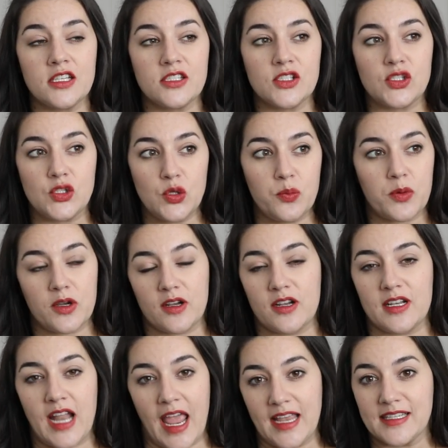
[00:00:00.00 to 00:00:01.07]
super
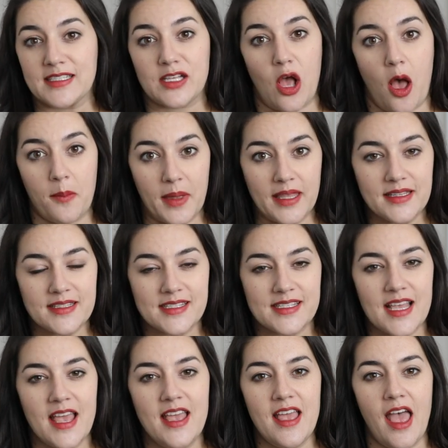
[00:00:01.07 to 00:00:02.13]
nice comments
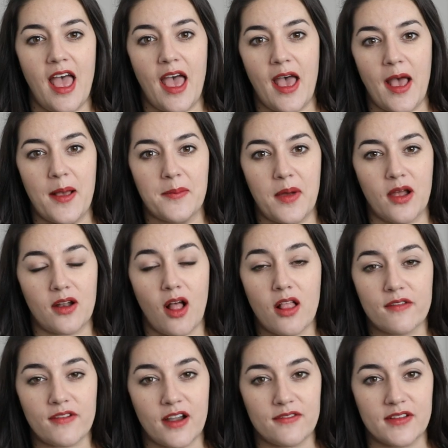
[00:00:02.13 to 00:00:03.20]
on all
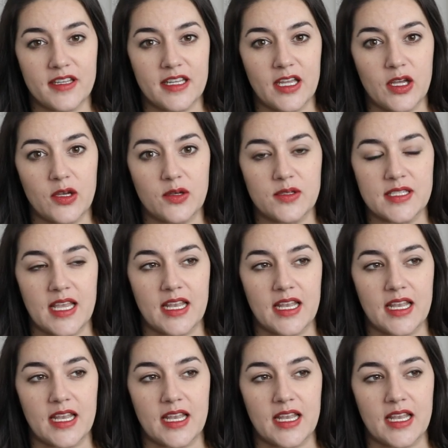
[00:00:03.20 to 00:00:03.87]
of our videos.